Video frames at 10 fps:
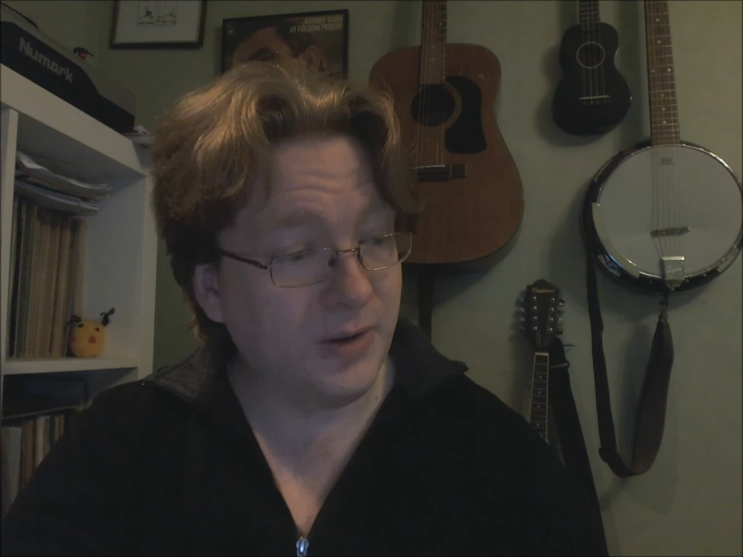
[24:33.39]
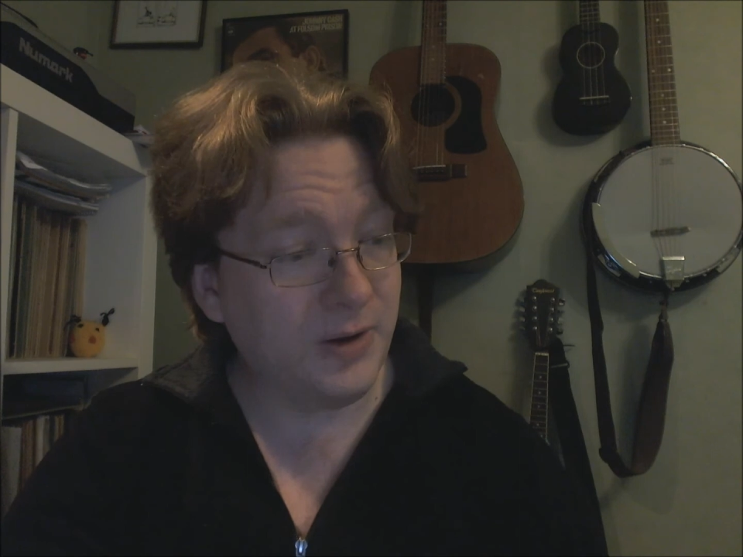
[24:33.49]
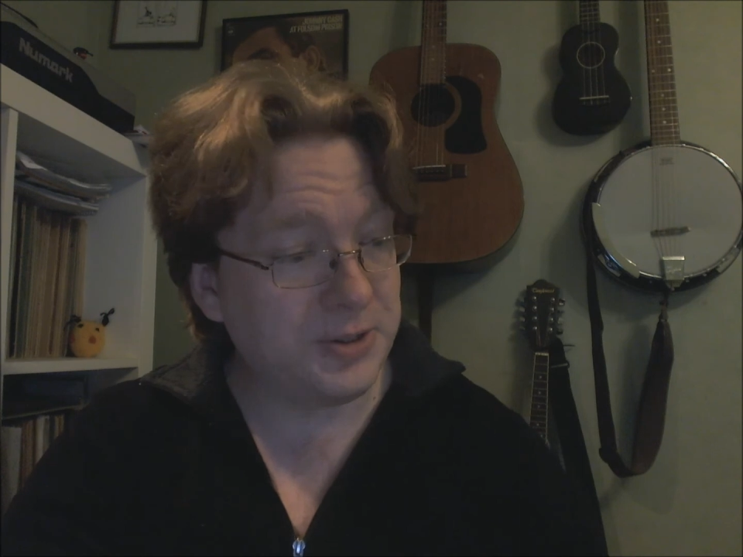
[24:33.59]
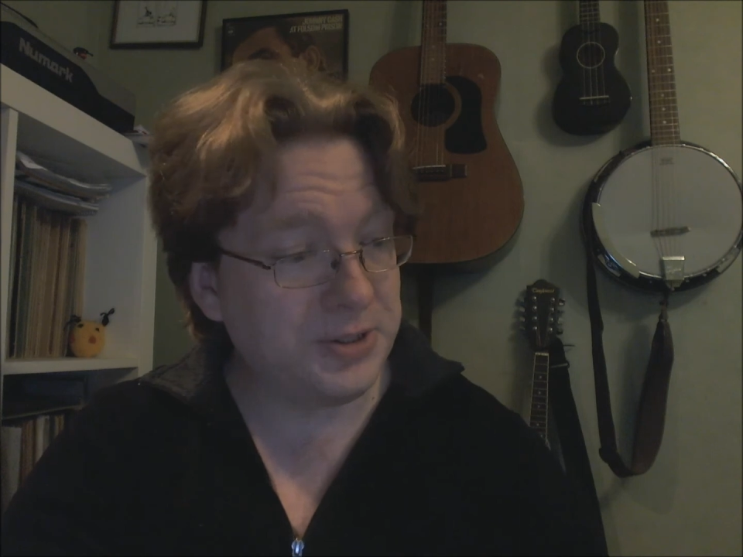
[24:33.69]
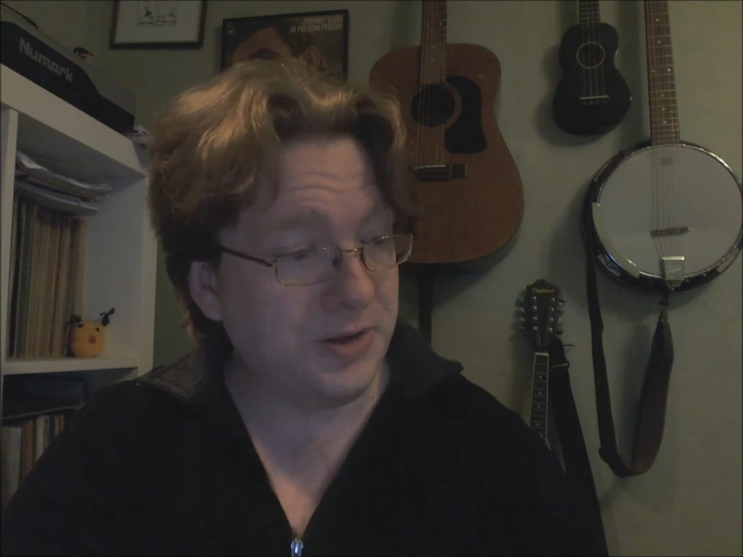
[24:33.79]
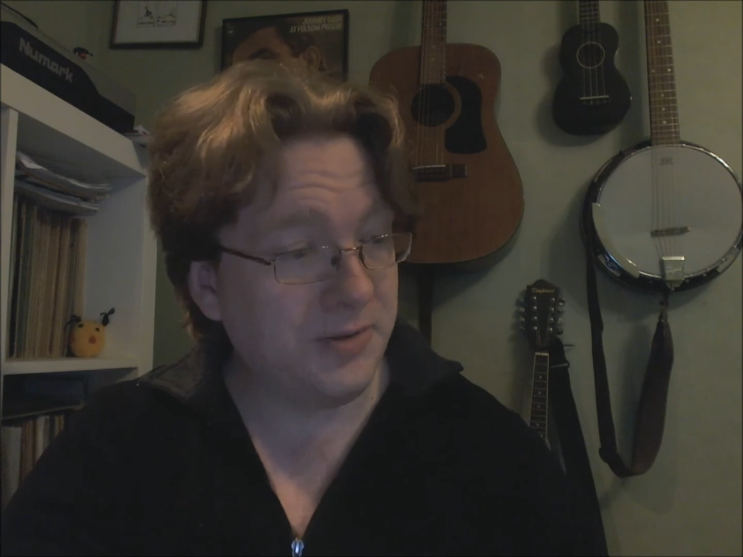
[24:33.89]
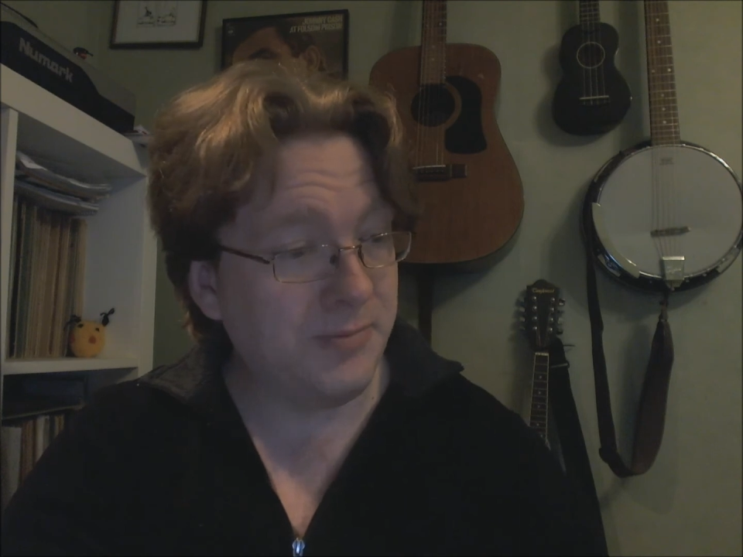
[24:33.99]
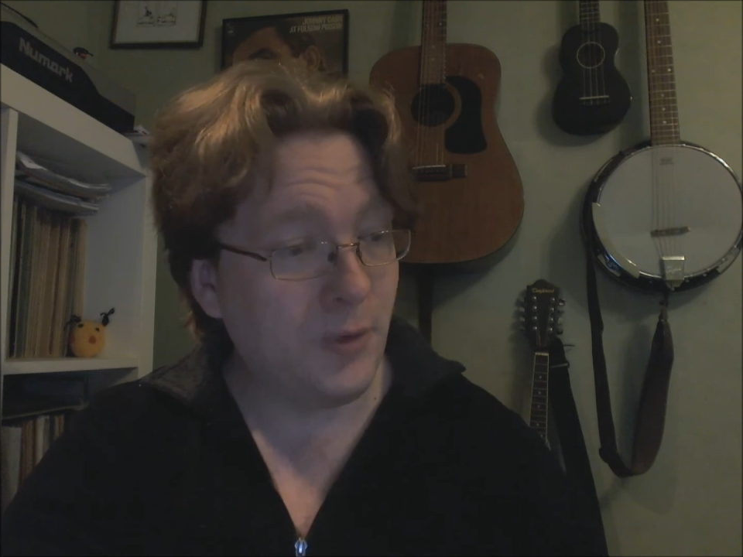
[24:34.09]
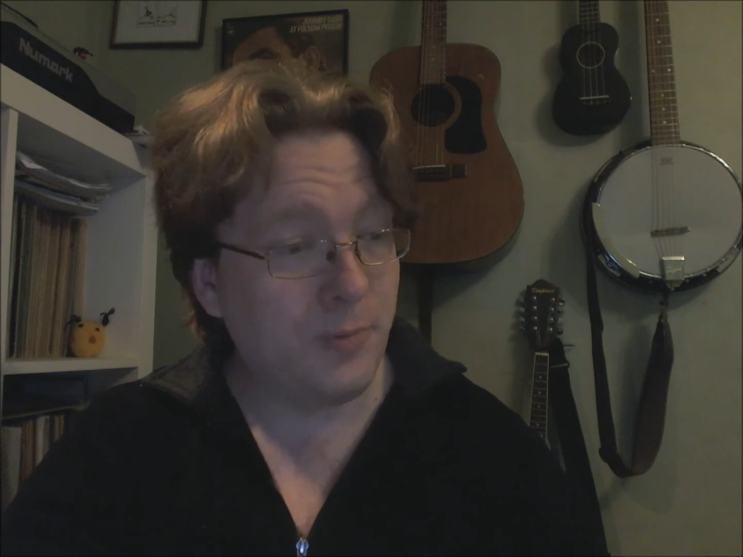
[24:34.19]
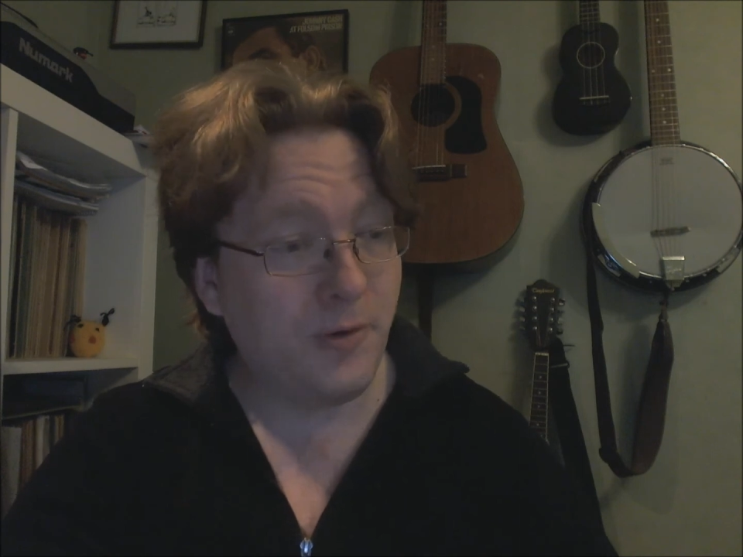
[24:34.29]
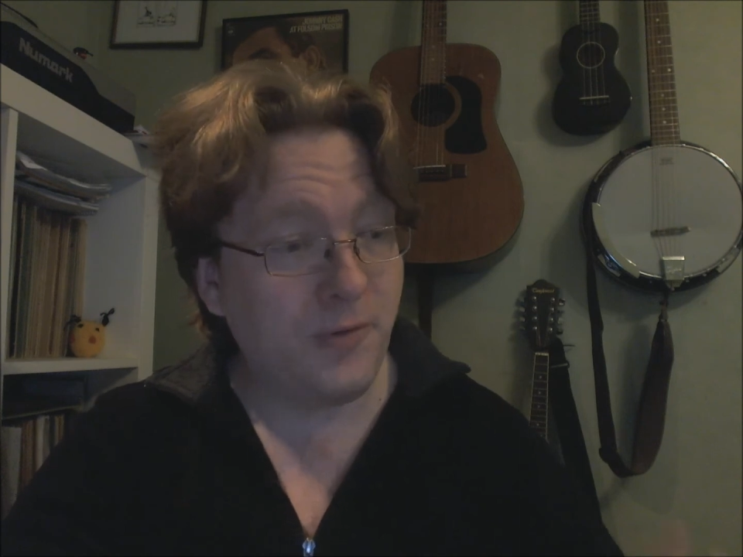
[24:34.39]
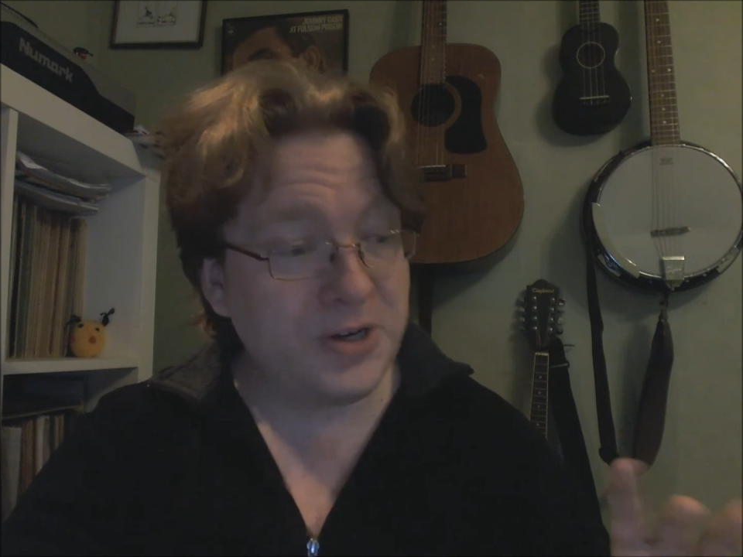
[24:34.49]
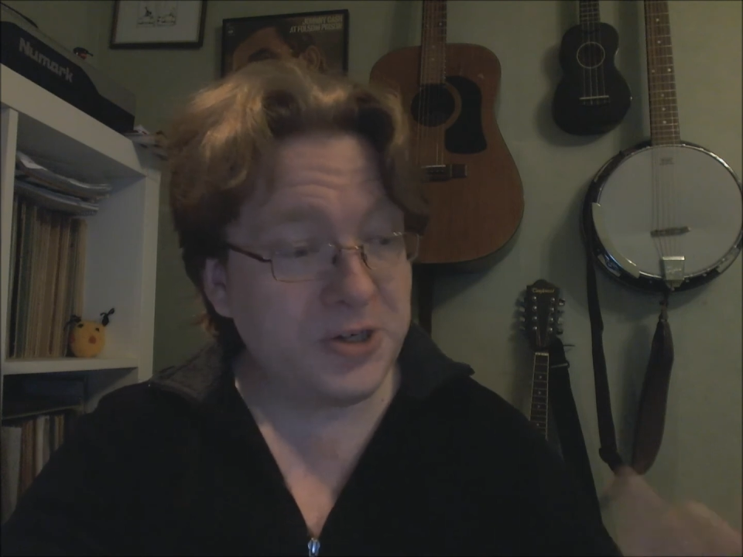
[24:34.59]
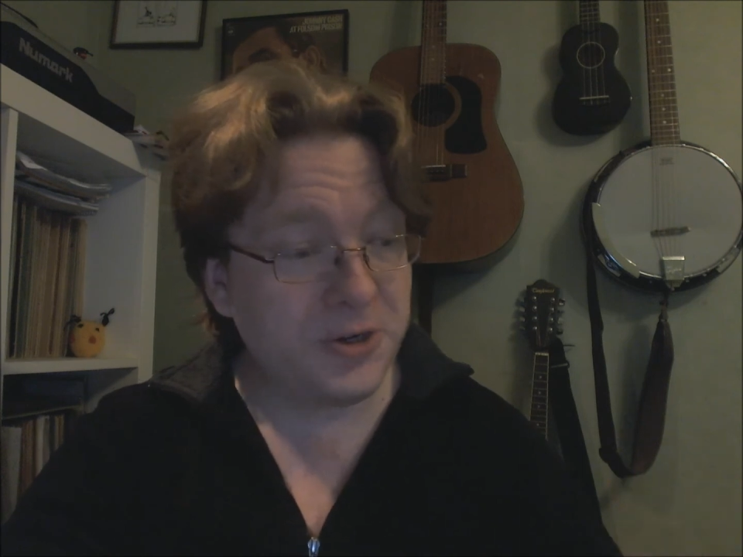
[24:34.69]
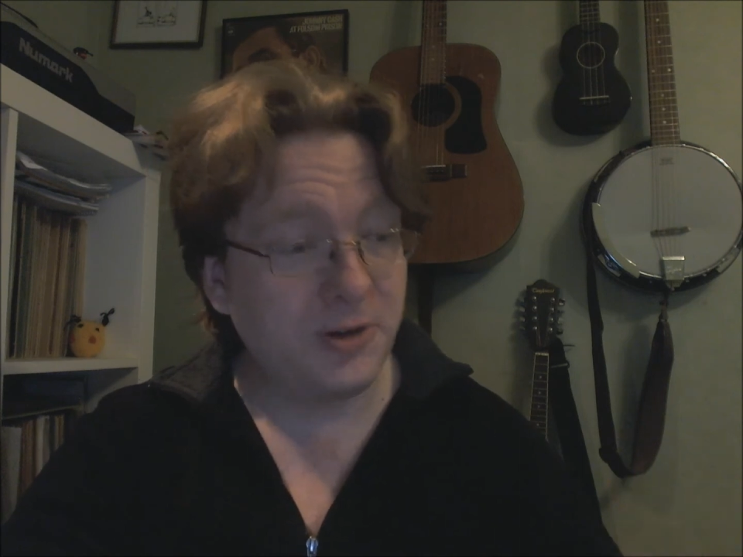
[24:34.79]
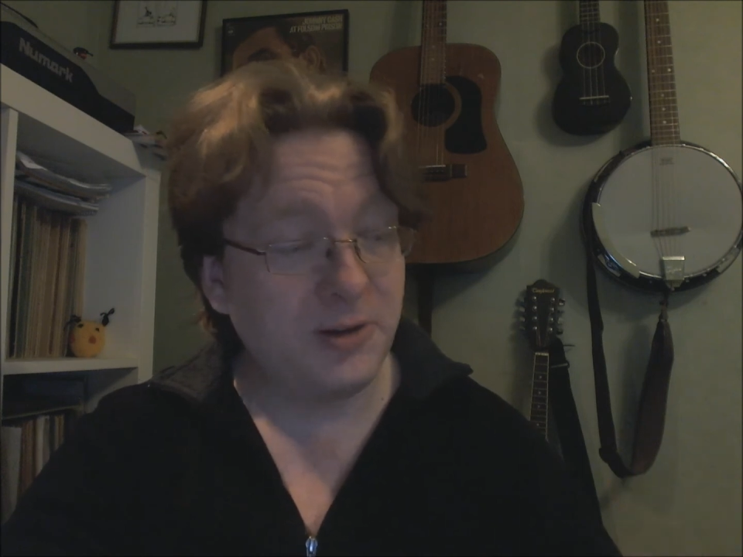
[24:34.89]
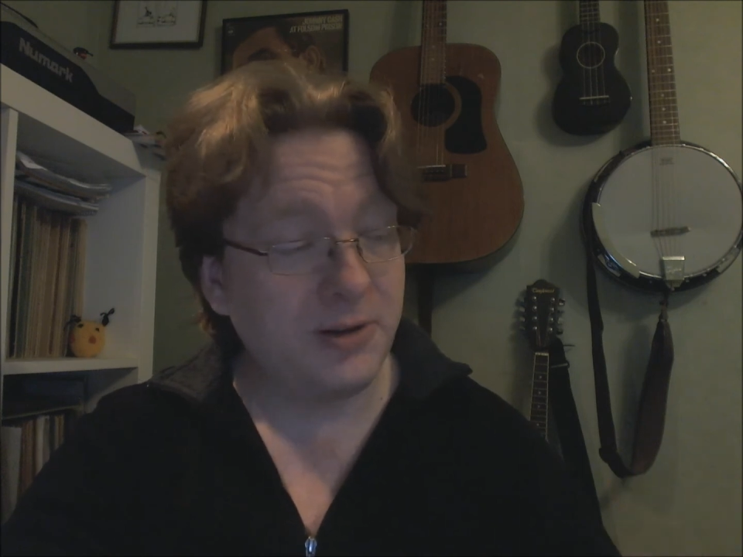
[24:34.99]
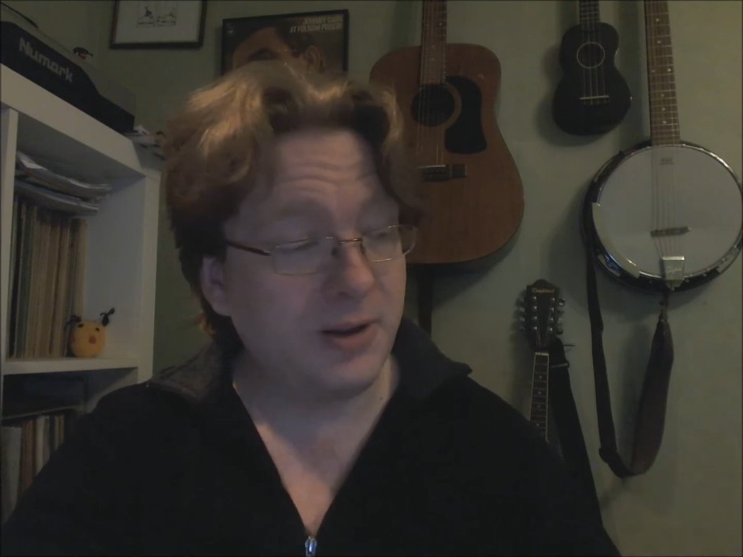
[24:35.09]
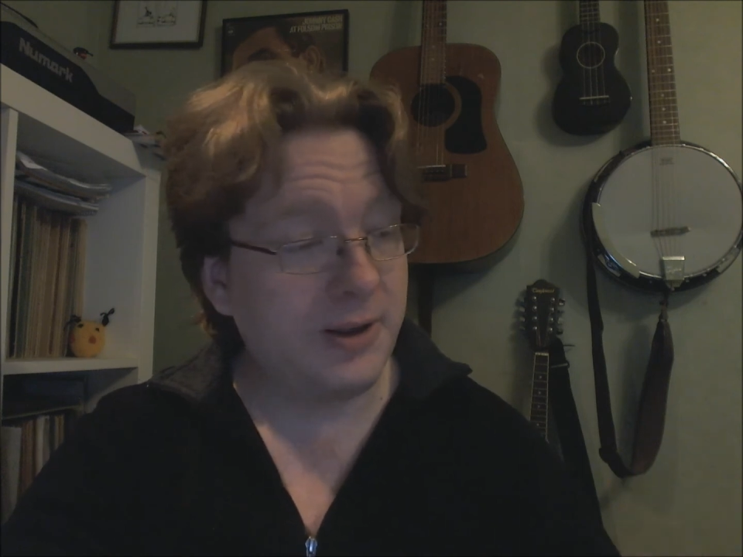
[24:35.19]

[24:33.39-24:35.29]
got a more professional